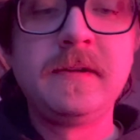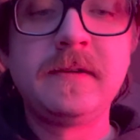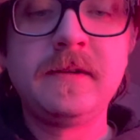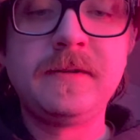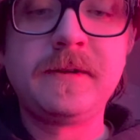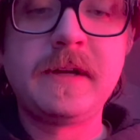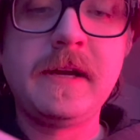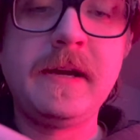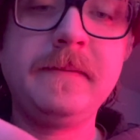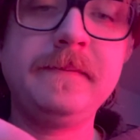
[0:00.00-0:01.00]

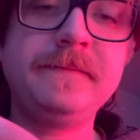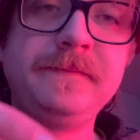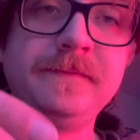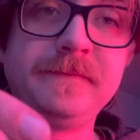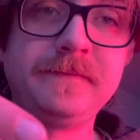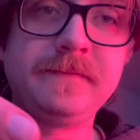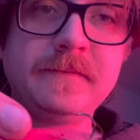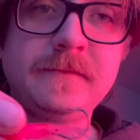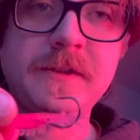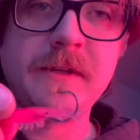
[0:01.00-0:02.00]
Okay.
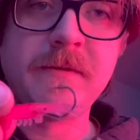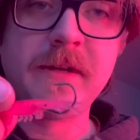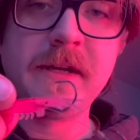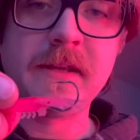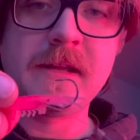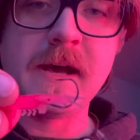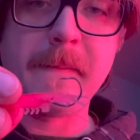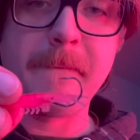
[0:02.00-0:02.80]
So then we're like that.